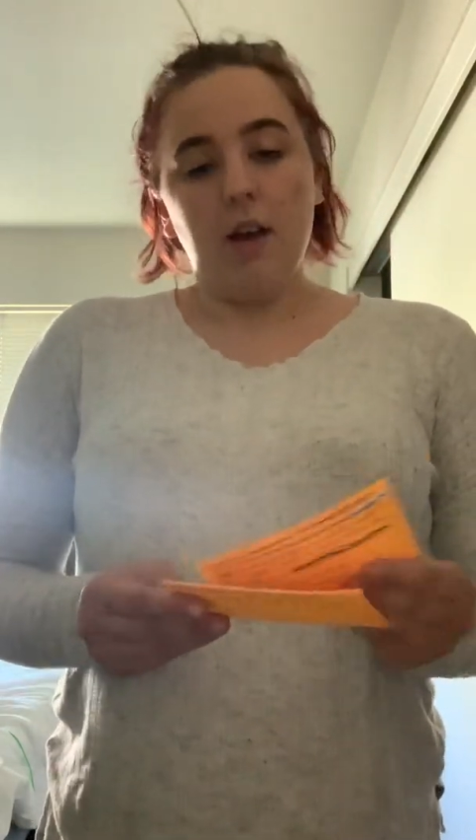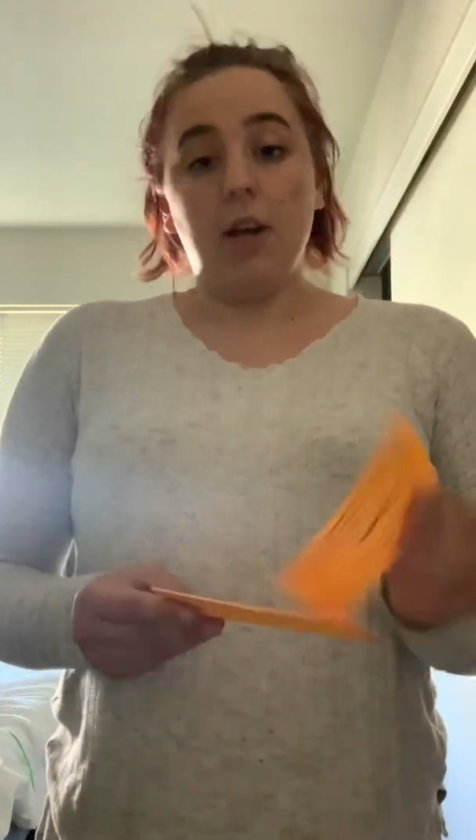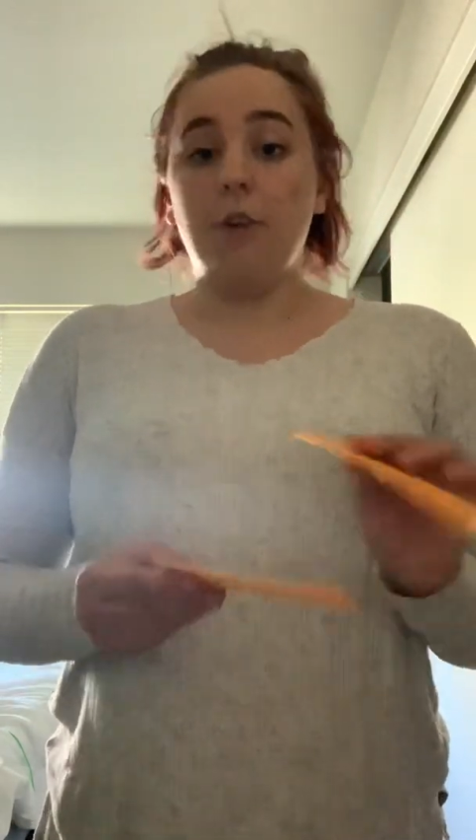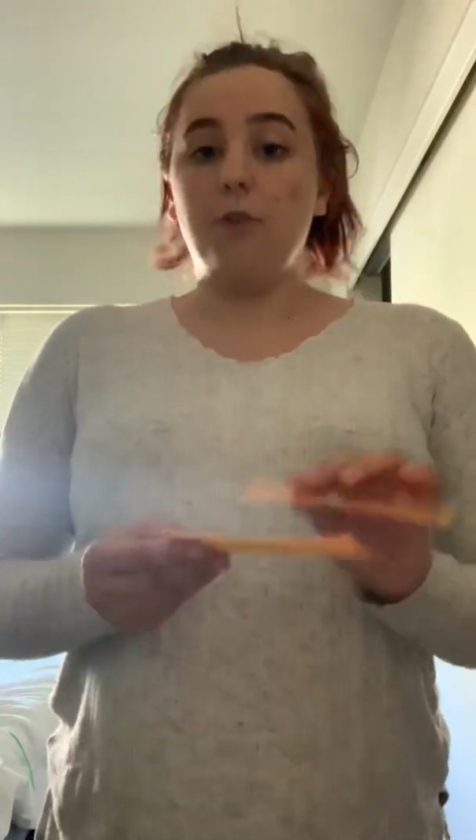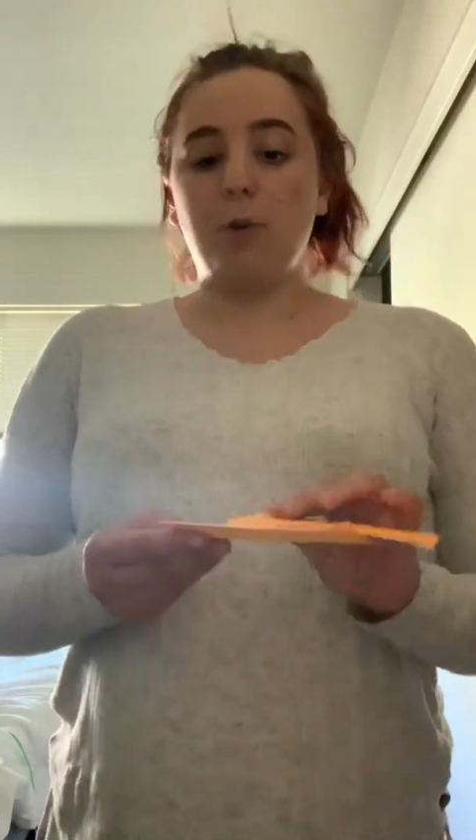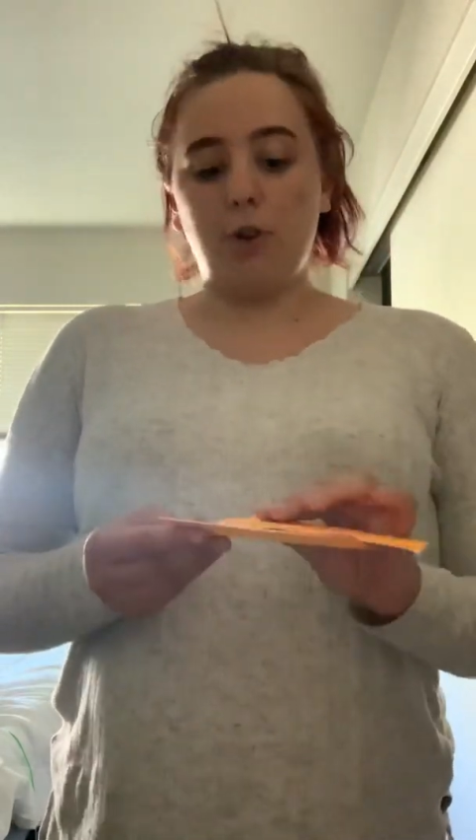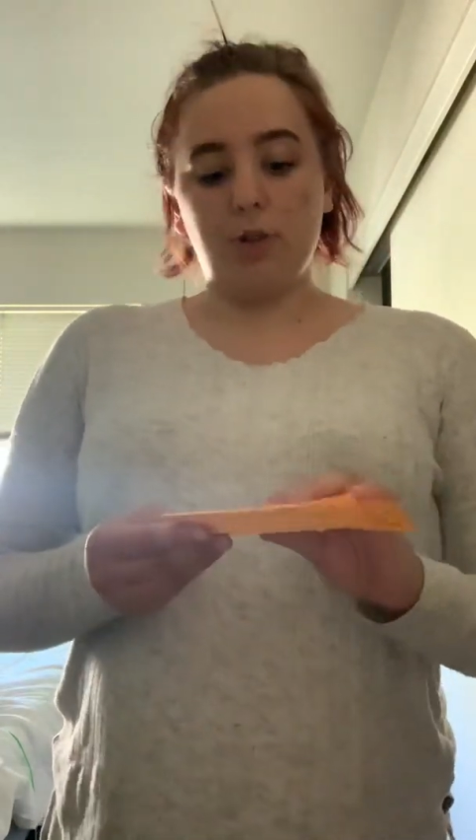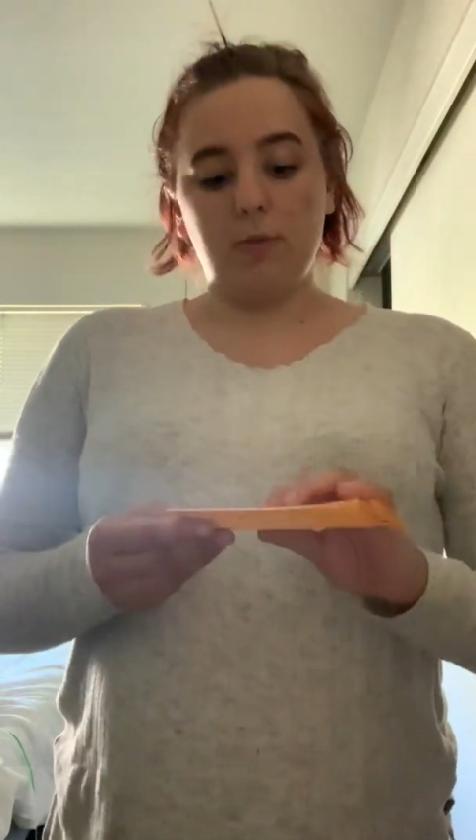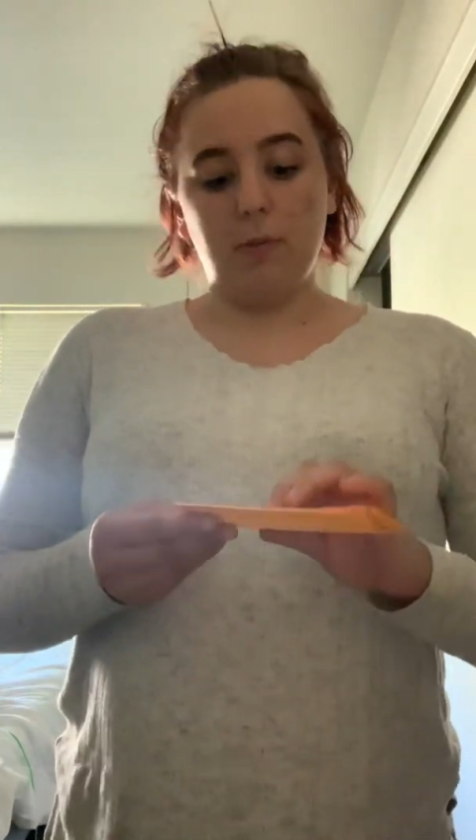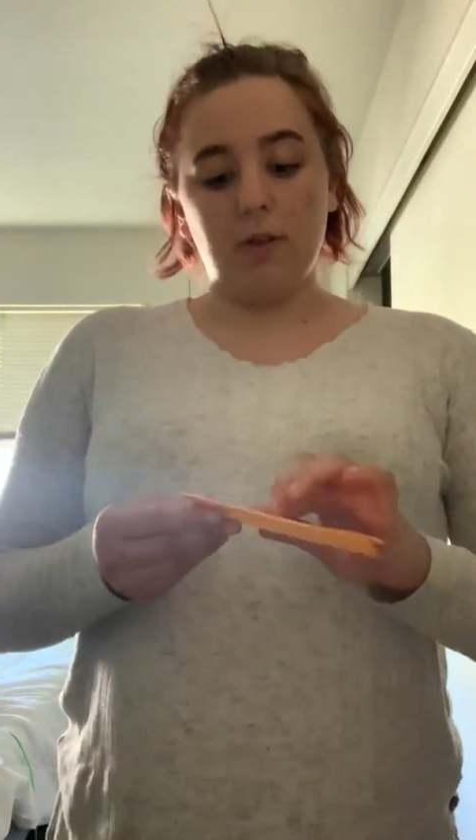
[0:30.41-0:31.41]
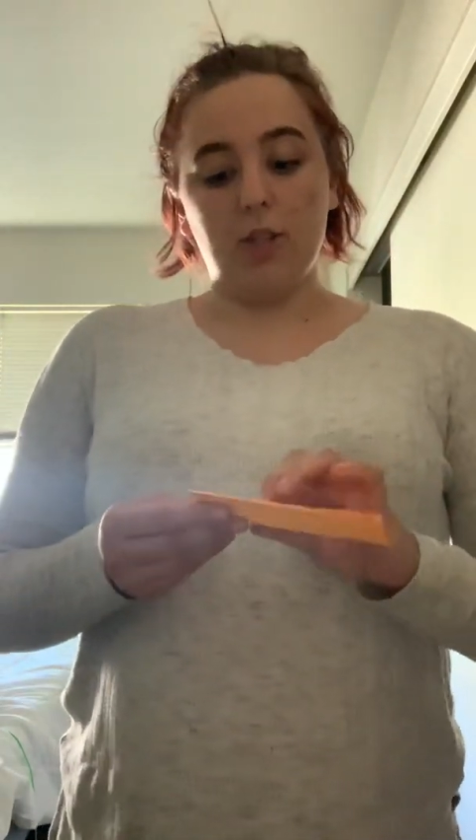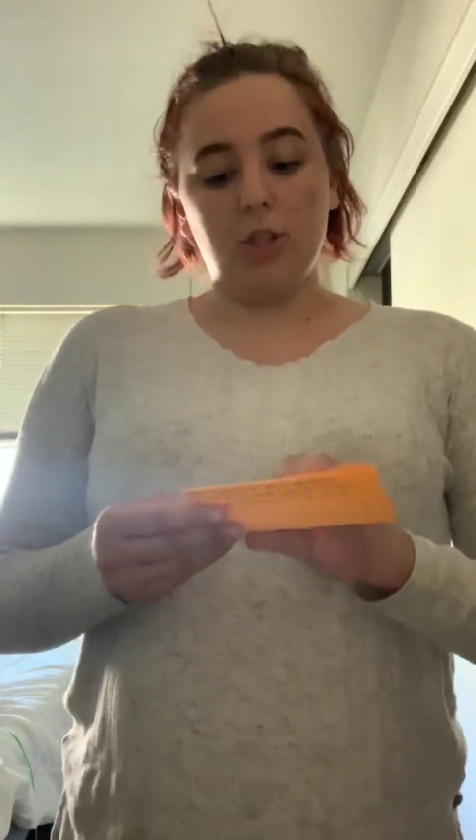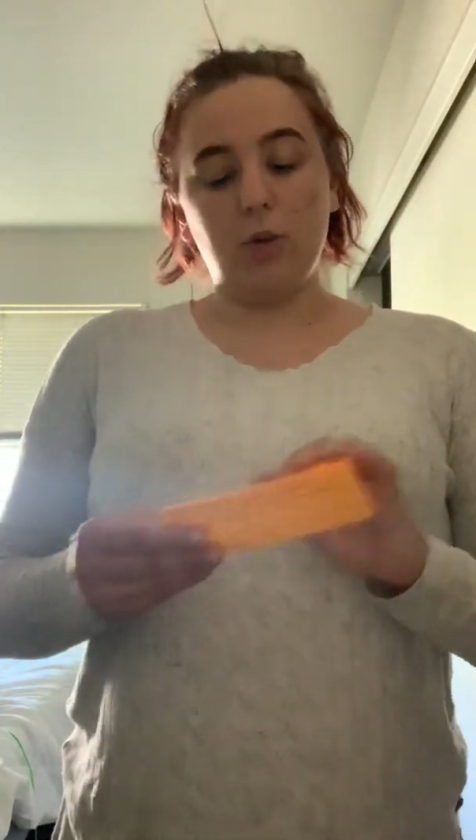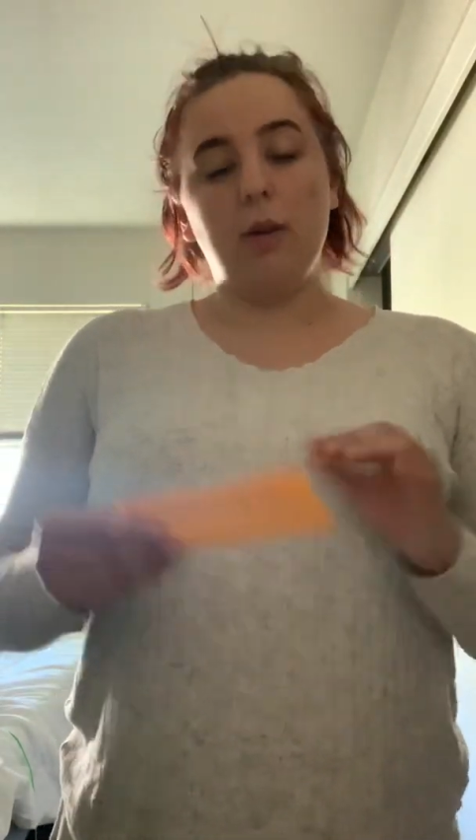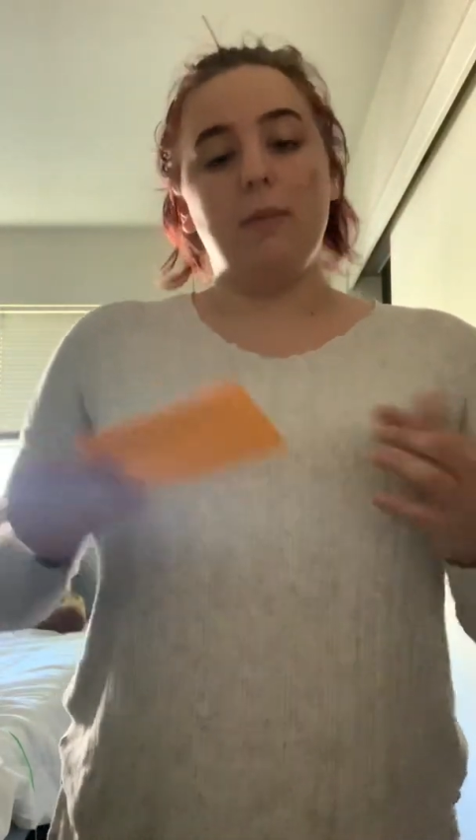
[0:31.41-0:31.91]
And if you're one of those people that
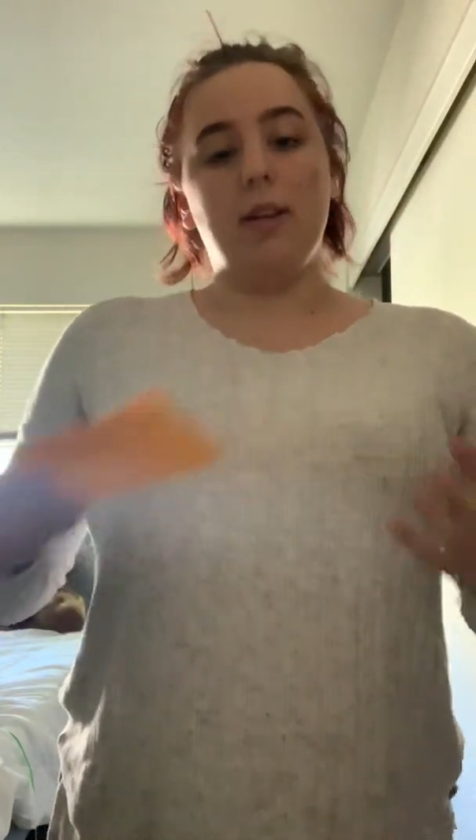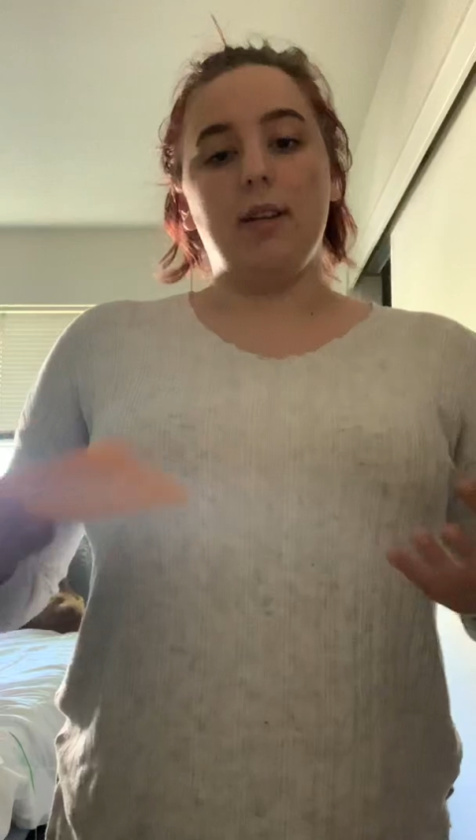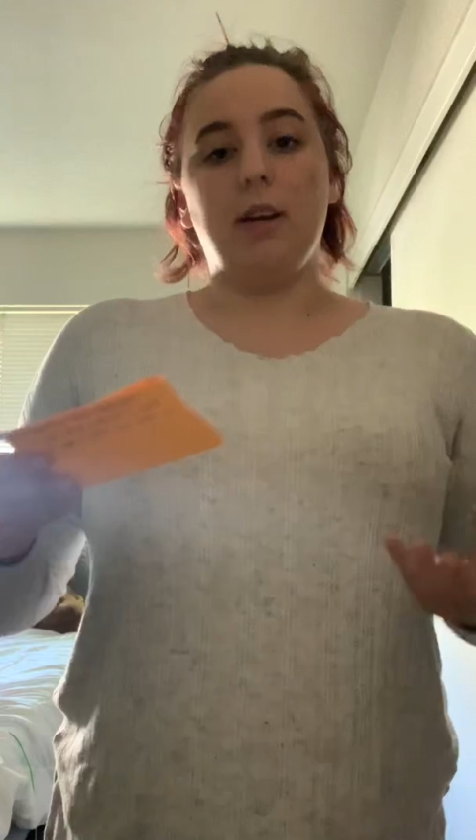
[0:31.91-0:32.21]
do eat meat and